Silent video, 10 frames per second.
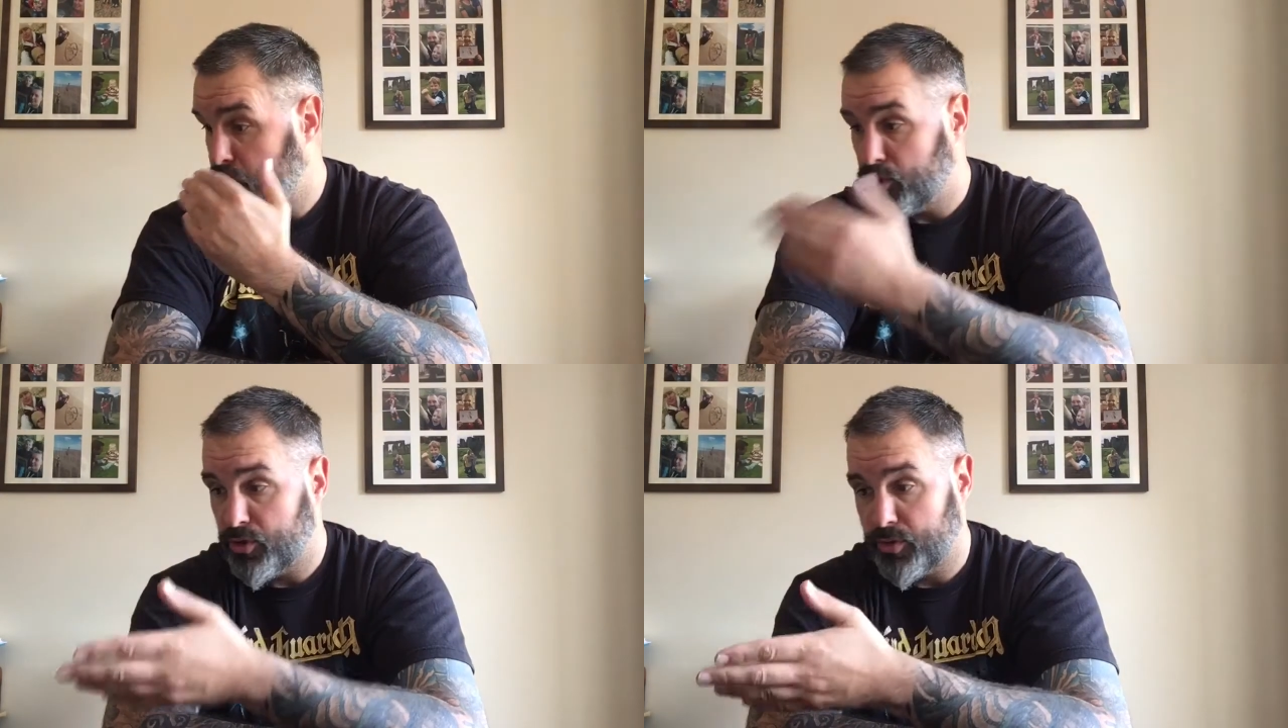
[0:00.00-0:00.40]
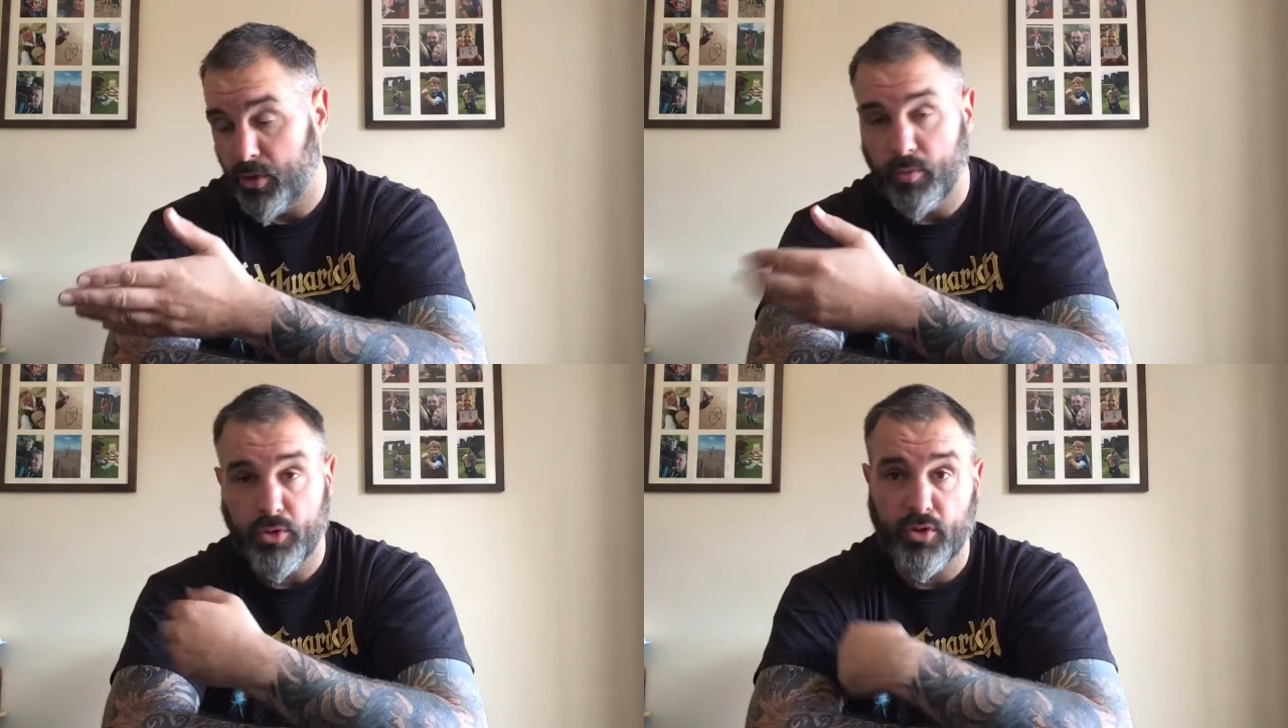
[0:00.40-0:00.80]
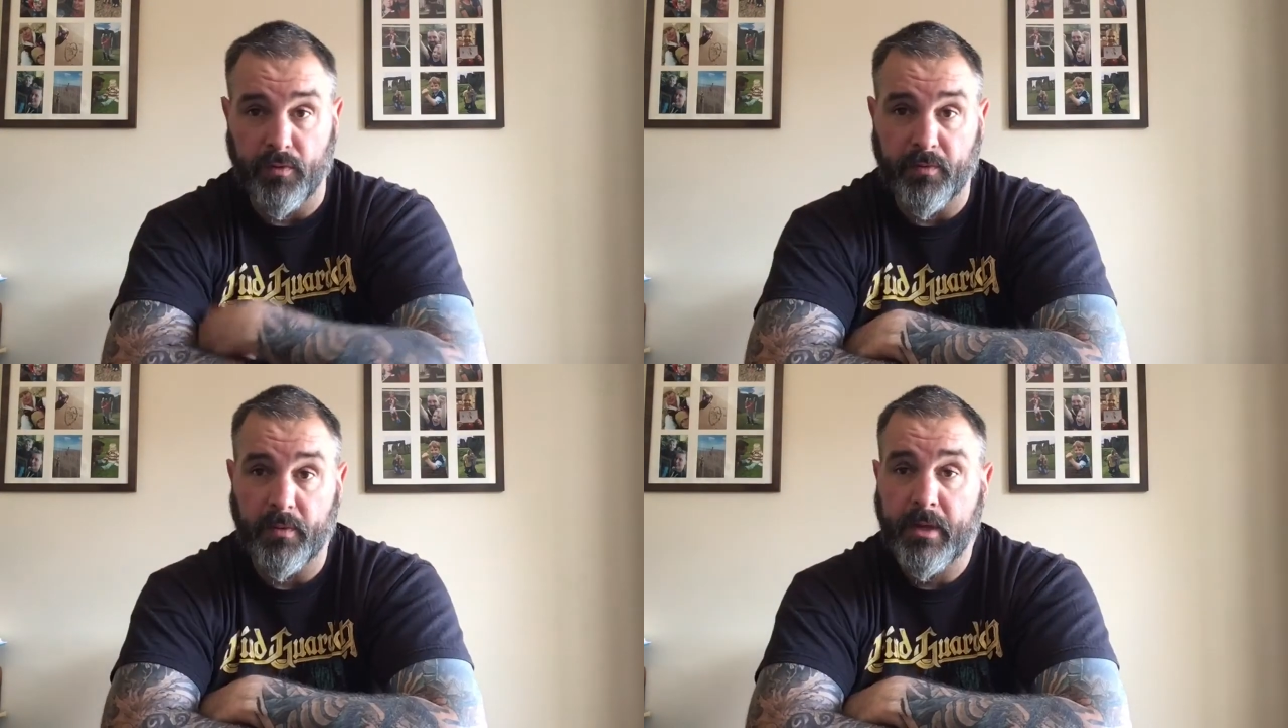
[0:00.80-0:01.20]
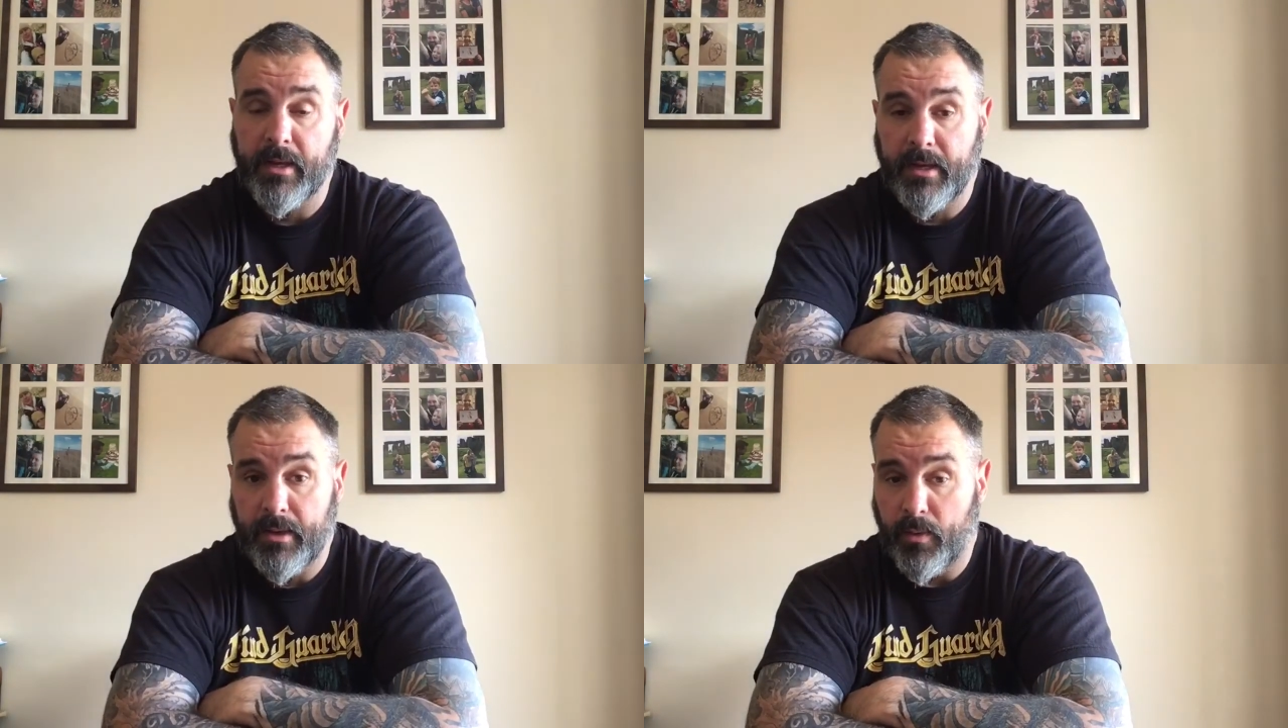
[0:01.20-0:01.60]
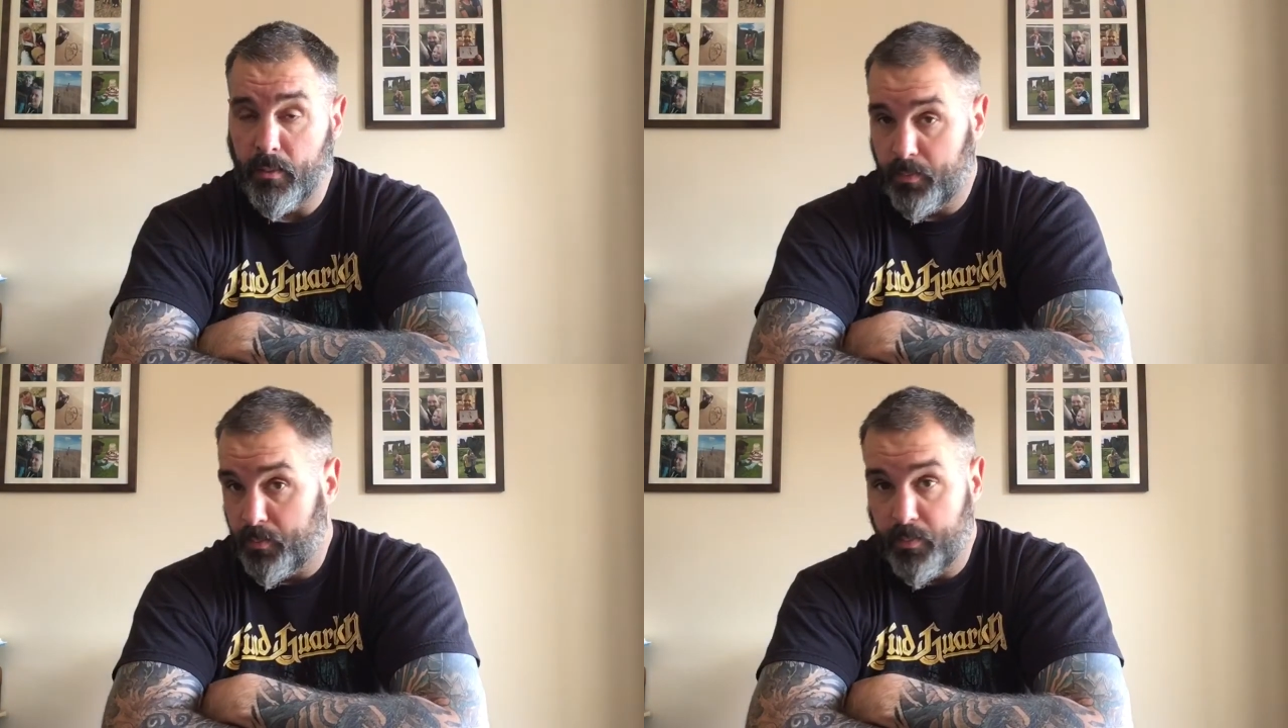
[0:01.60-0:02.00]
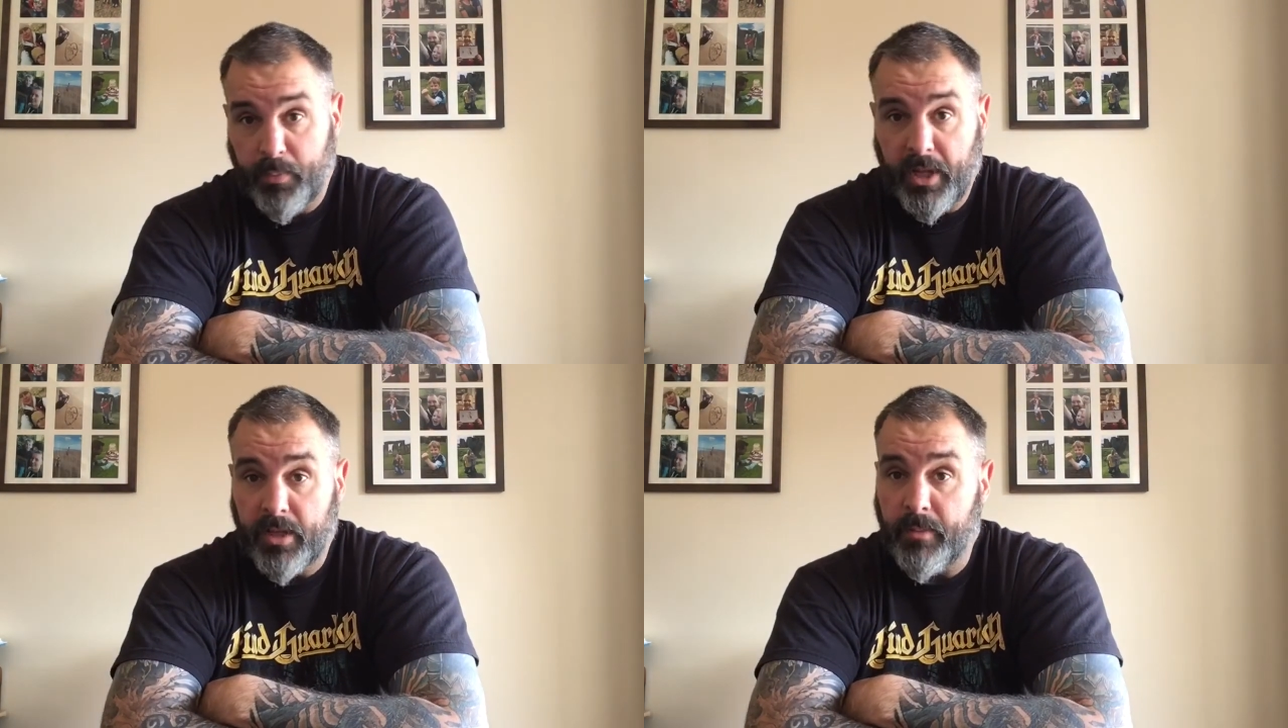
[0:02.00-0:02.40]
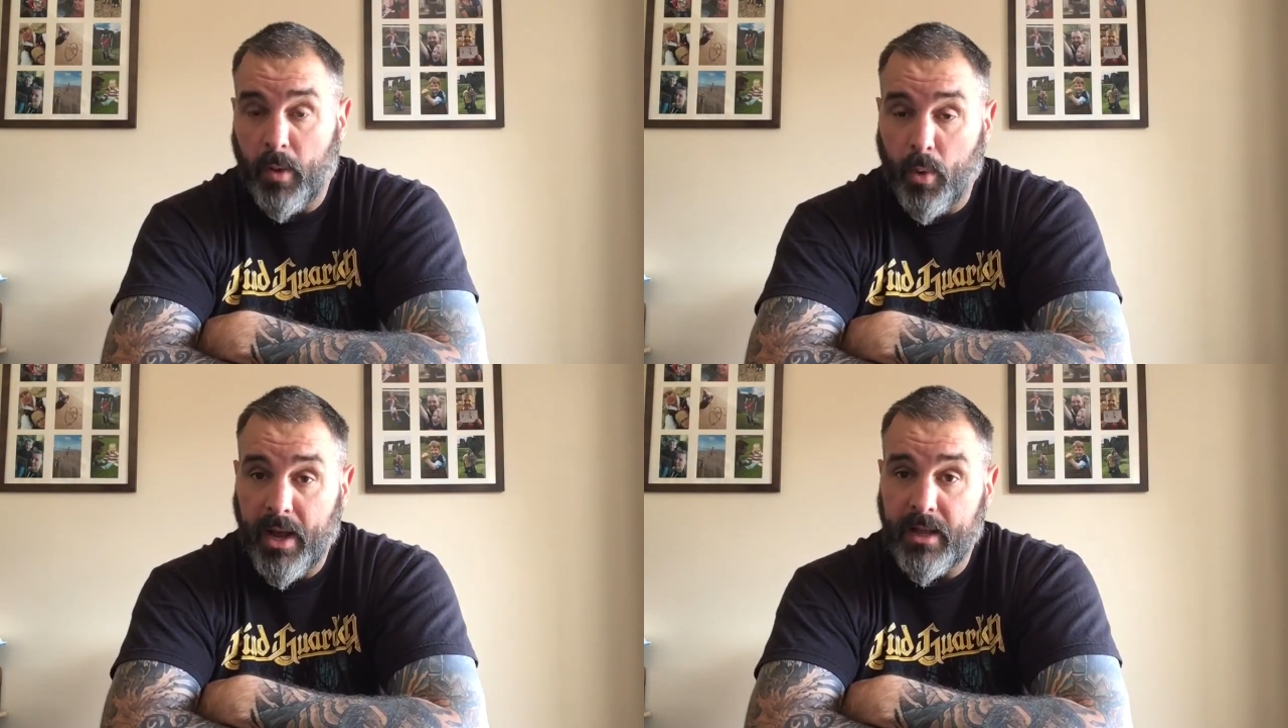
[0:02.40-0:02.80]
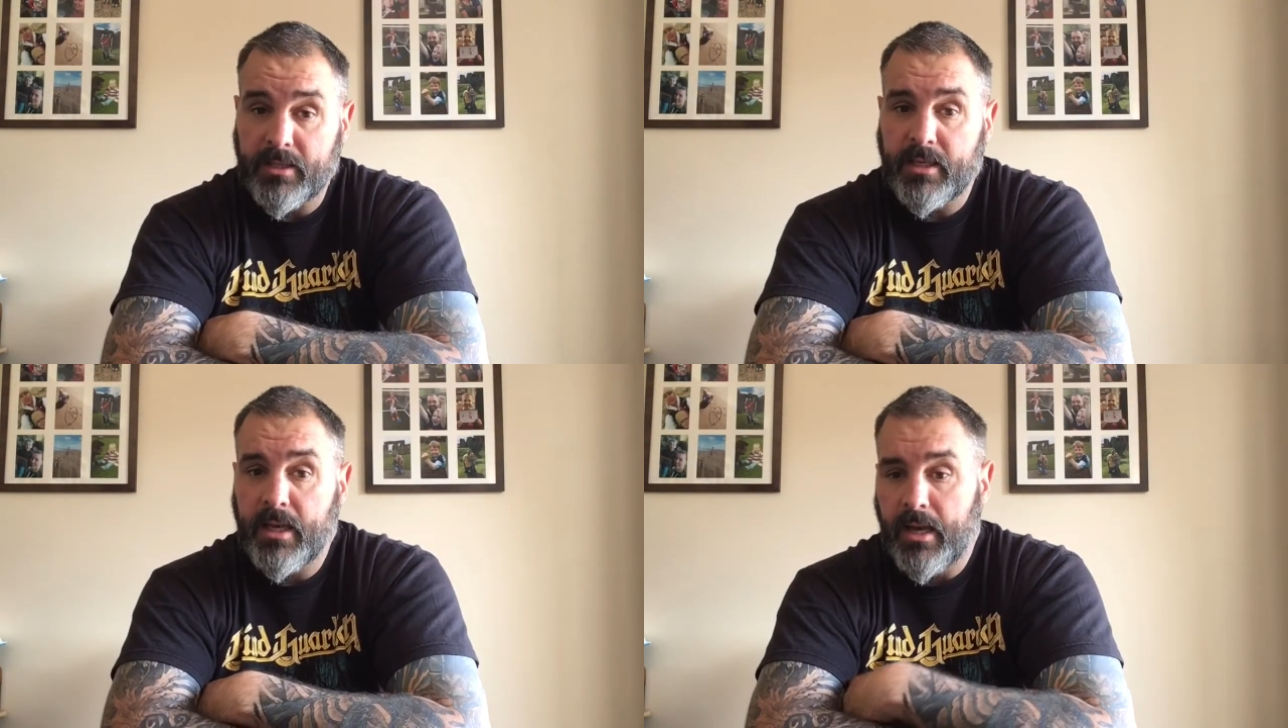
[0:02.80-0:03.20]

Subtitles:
just doing stuff, building my world.